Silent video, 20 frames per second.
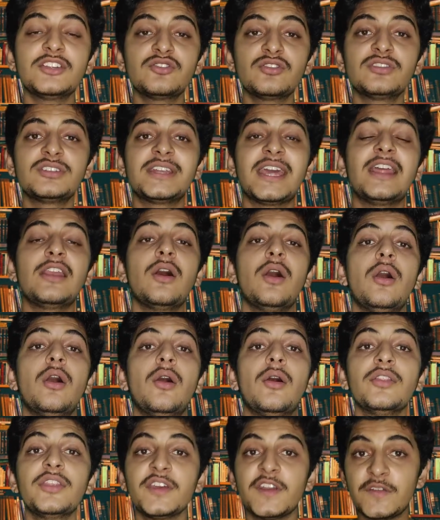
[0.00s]
they should tell
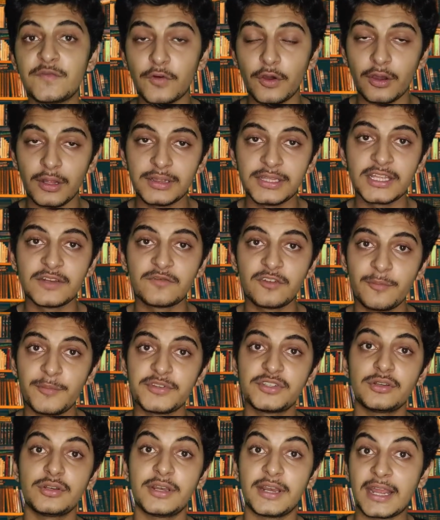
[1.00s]
all the
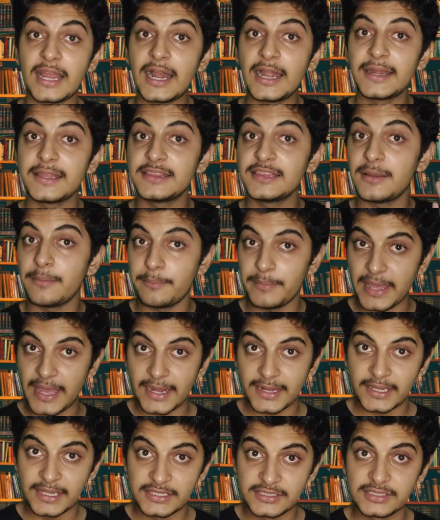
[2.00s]
information regarding the
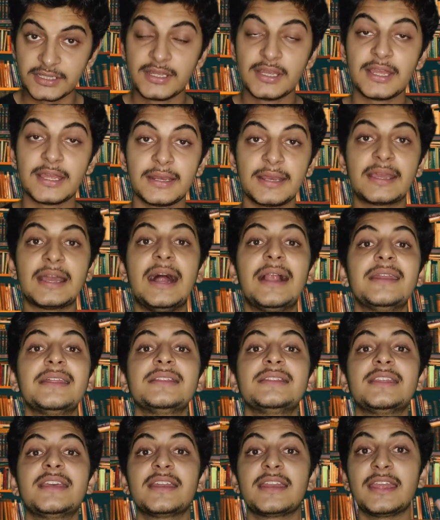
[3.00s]
marriage,
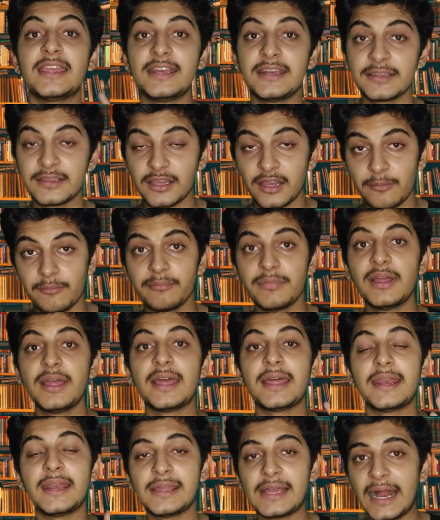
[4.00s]
regarding their income,
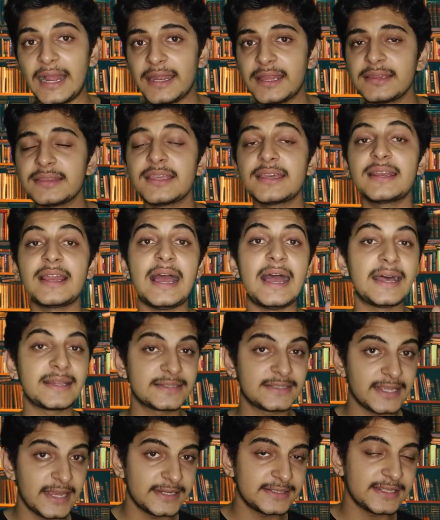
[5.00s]
regarding their
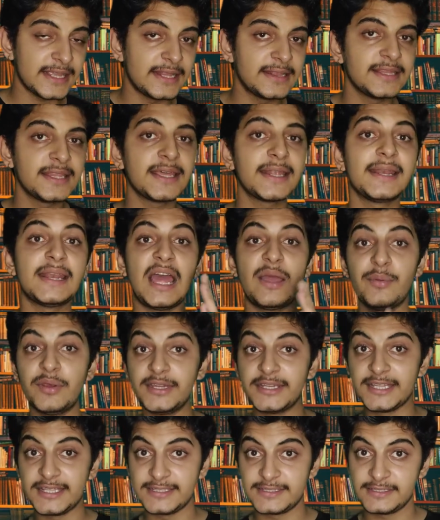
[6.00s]
assets and their
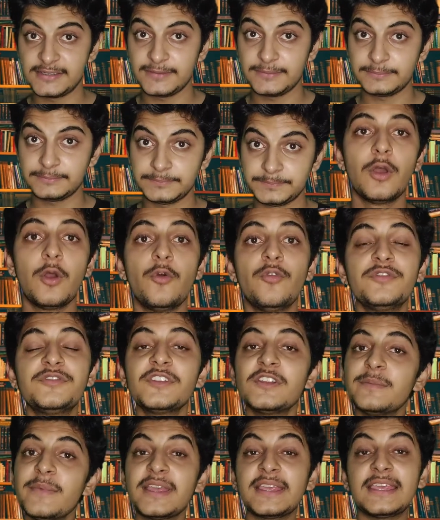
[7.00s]
liabilities, which
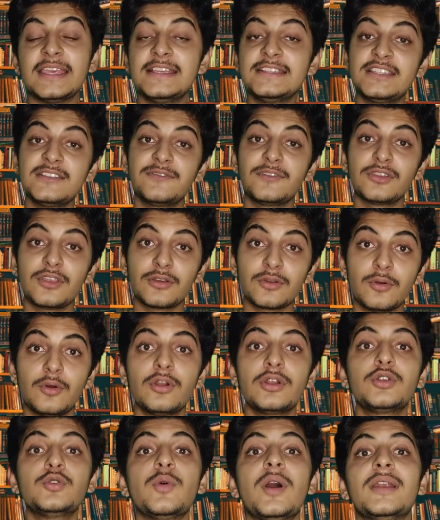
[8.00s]
will make easy for the
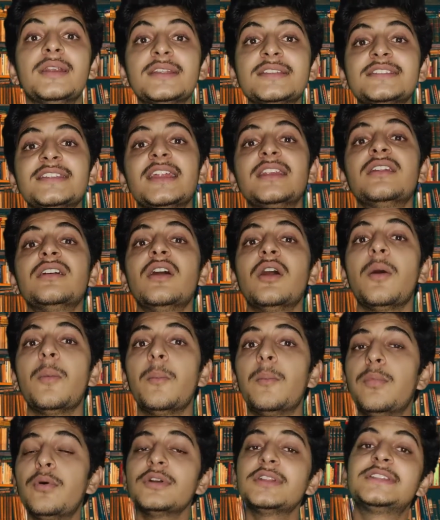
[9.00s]
court to understand
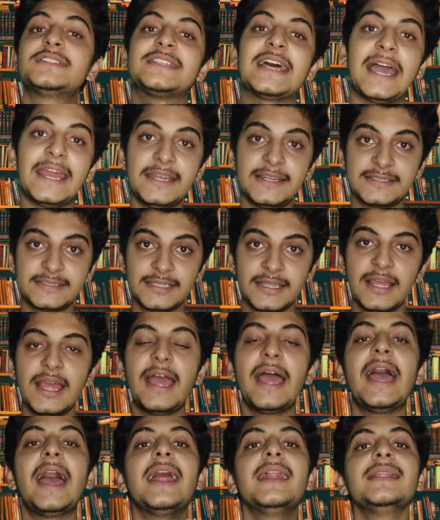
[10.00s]
both sides,
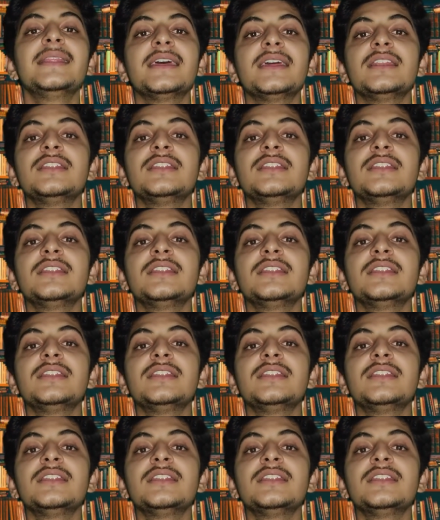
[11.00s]
and